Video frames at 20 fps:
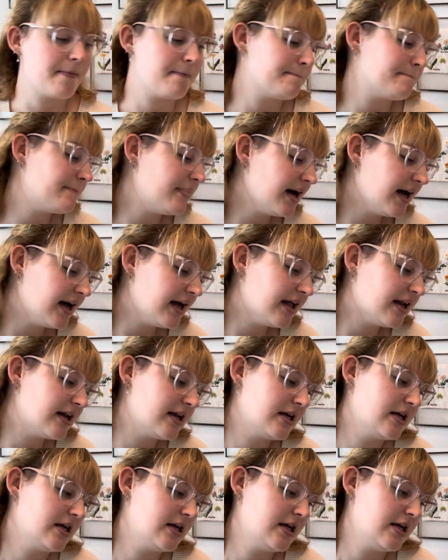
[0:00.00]
But
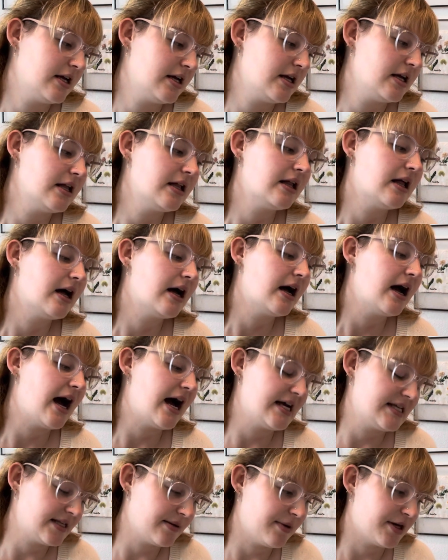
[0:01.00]

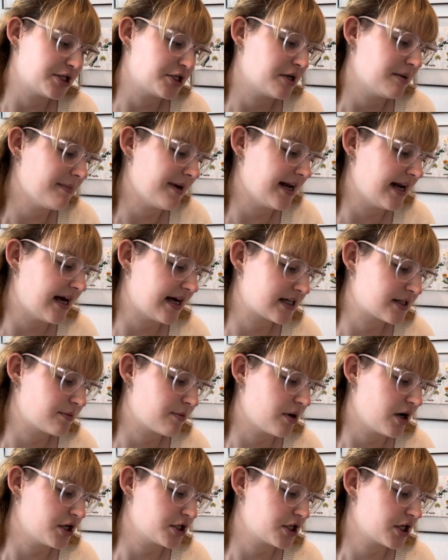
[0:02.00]
as I mentioned, my next
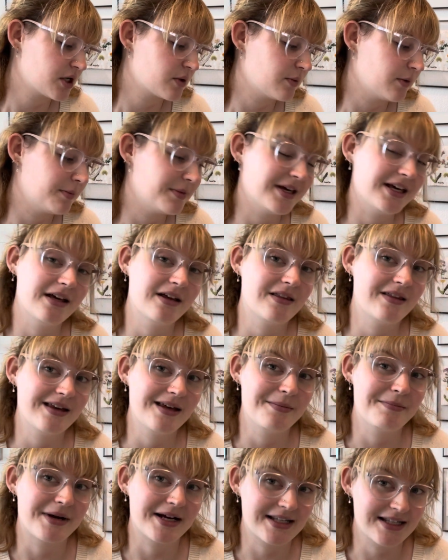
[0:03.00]
project will be the
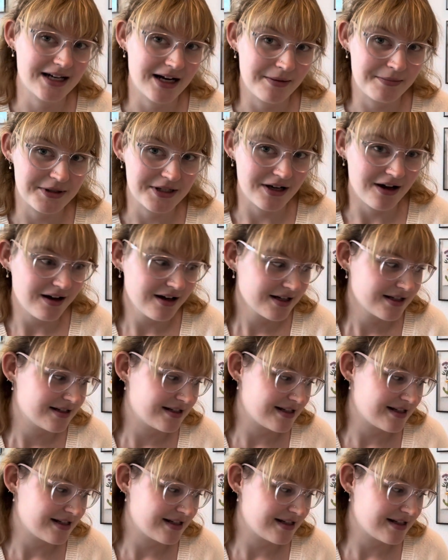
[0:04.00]
Mix It Up socks